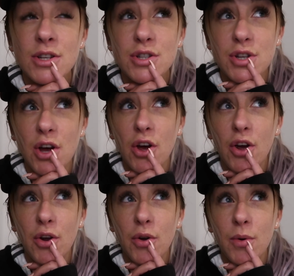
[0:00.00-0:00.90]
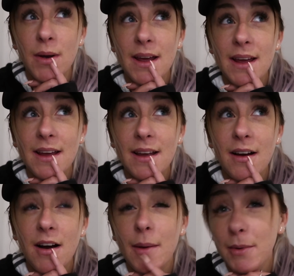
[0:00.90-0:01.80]
So
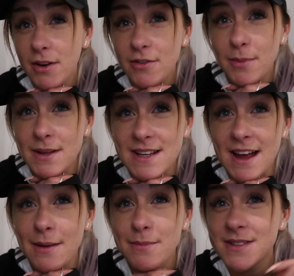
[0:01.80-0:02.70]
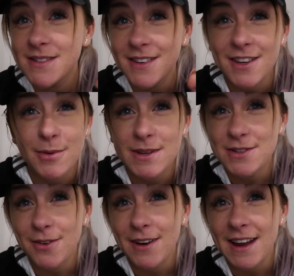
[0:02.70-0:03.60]
I'm gonna do my steps. You
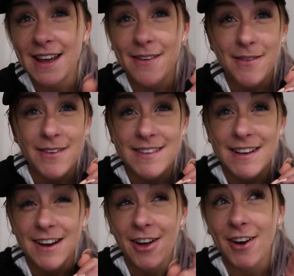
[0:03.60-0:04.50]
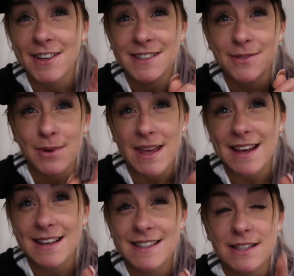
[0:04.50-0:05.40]
enjoy last
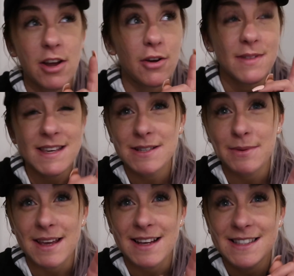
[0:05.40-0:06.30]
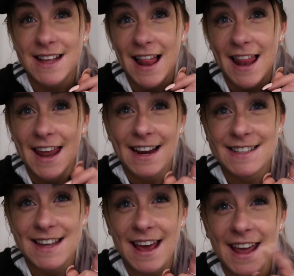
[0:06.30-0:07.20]
week's, no, this week's
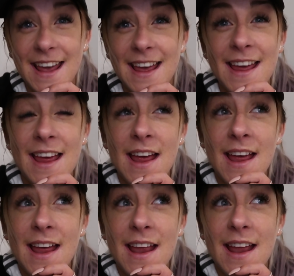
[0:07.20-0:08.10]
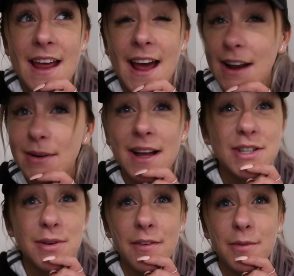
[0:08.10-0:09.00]
leg day and I'll
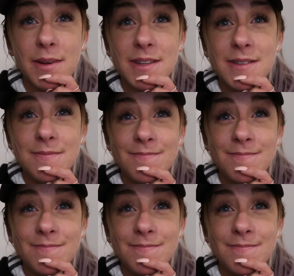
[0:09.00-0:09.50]
catch you afterwards.